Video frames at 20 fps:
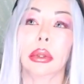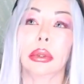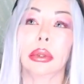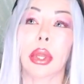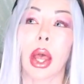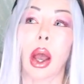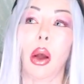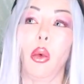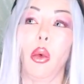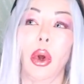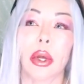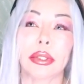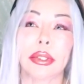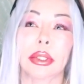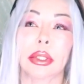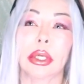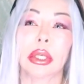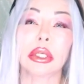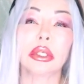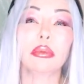that was
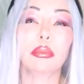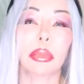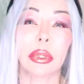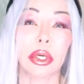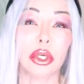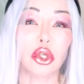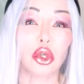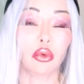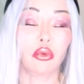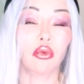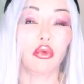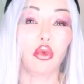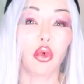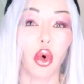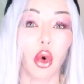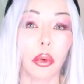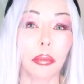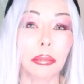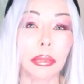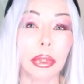an inspiration
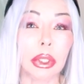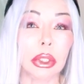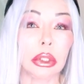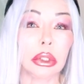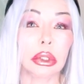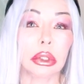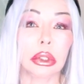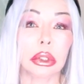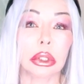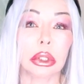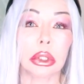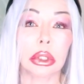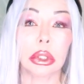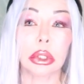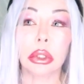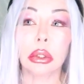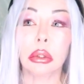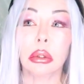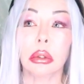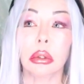for me
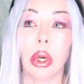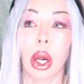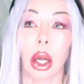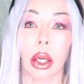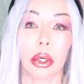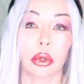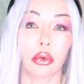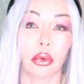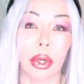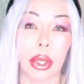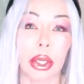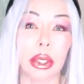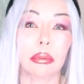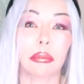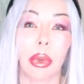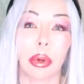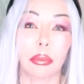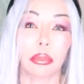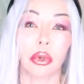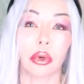to create
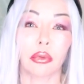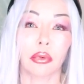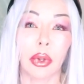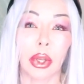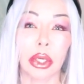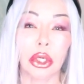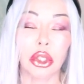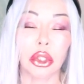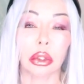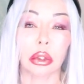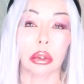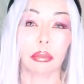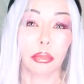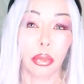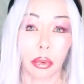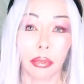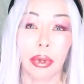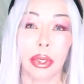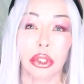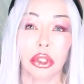my
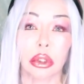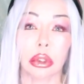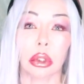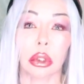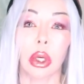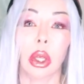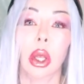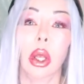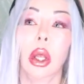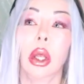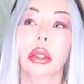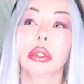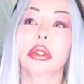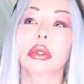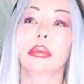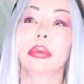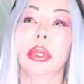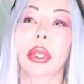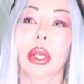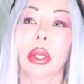profession,
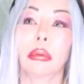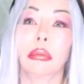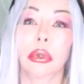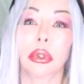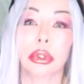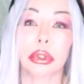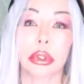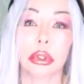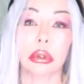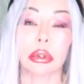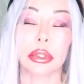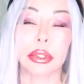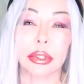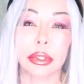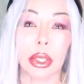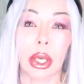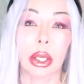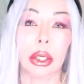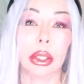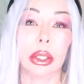to be able to
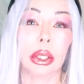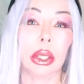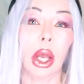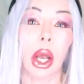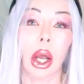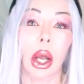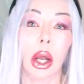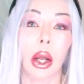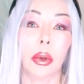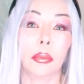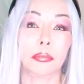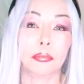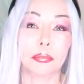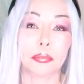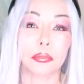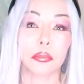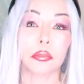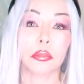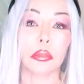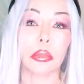study
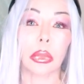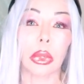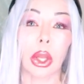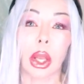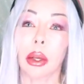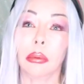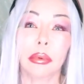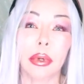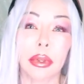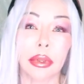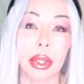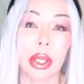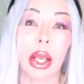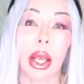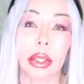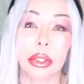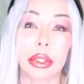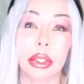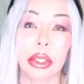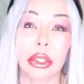everything
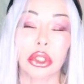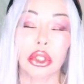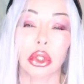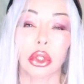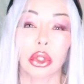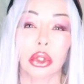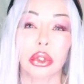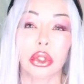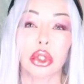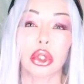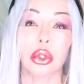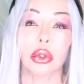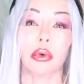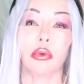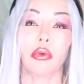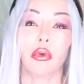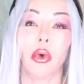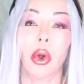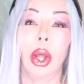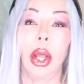I teach on
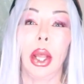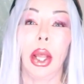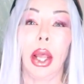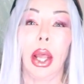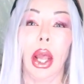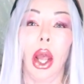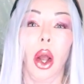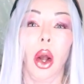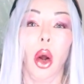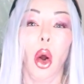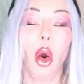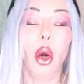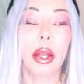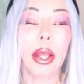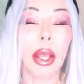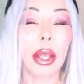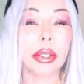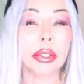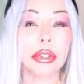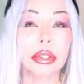YouTube.
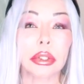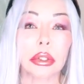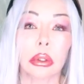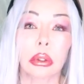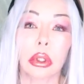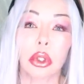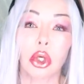Okay, so